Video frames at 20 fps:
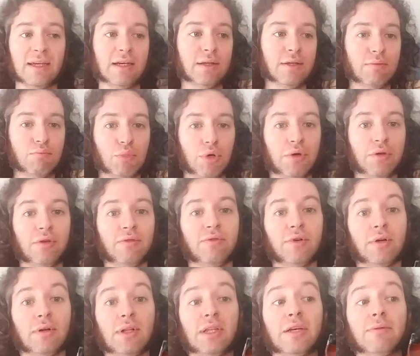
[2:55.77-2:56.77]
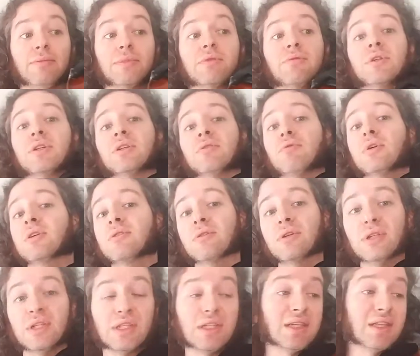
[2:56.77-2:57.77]
and both of your limbs, which is what you
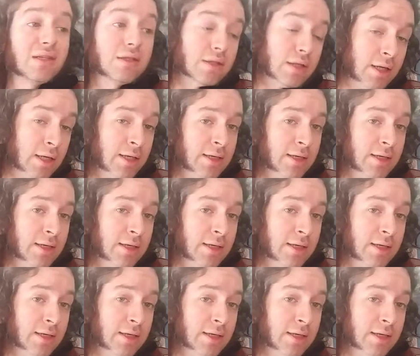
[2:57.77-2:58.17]
really need